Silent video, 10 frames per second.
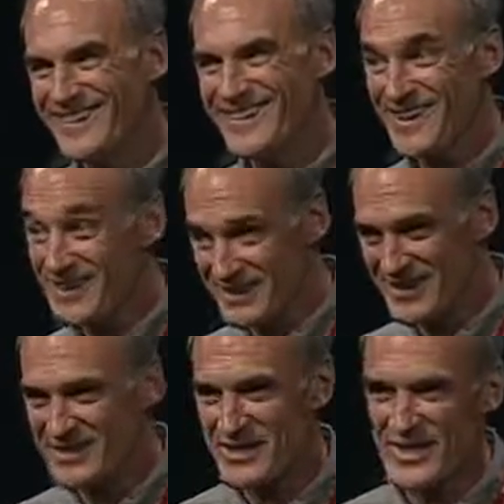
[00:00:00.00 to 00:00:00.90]
Yeah,
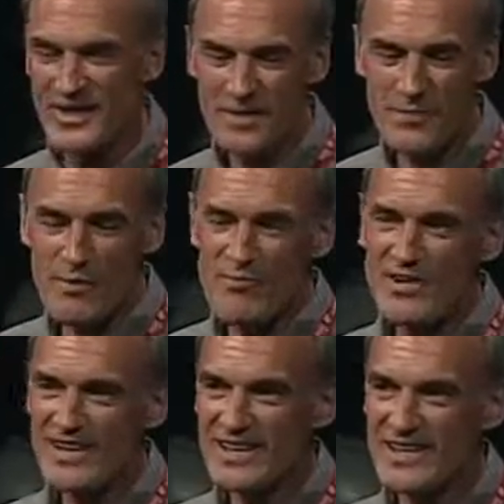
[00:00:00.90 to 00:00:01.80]
memory
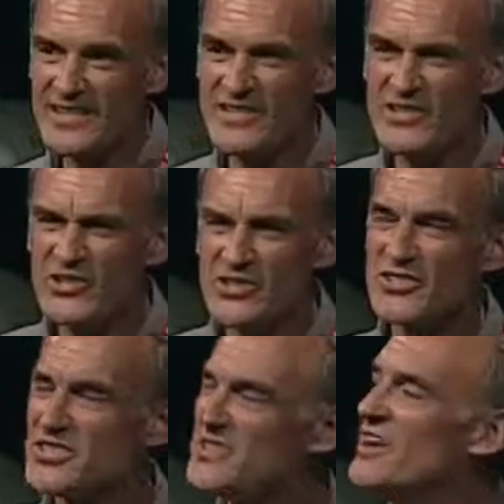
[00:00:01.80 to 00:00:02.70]
kicked in
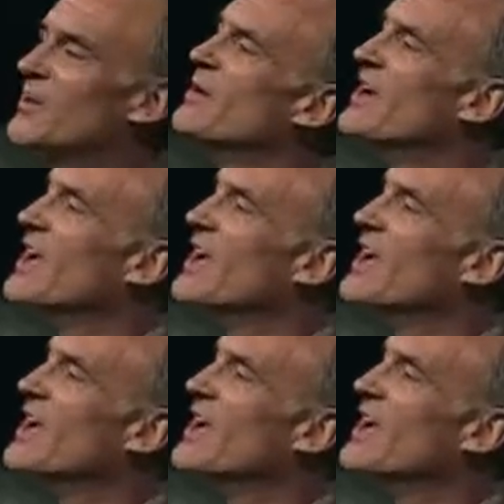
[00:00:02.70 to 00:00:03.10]
just in time.